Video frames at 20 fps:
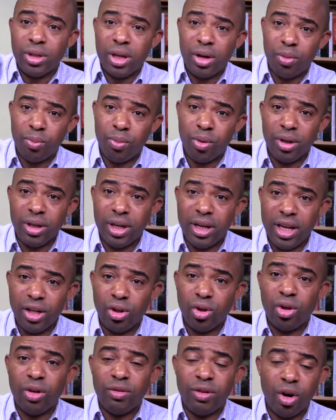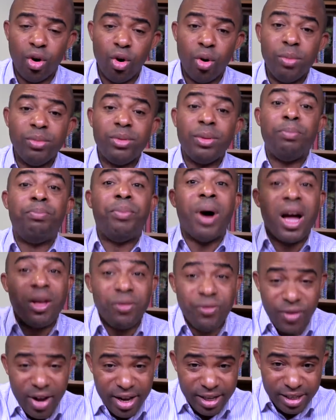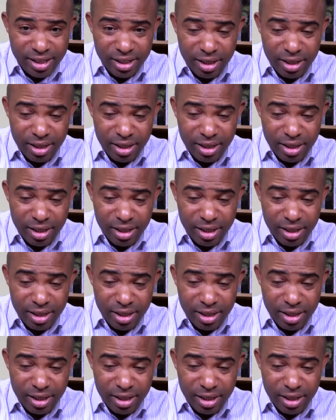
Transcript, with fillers: and upon the lintel of their homes by faith.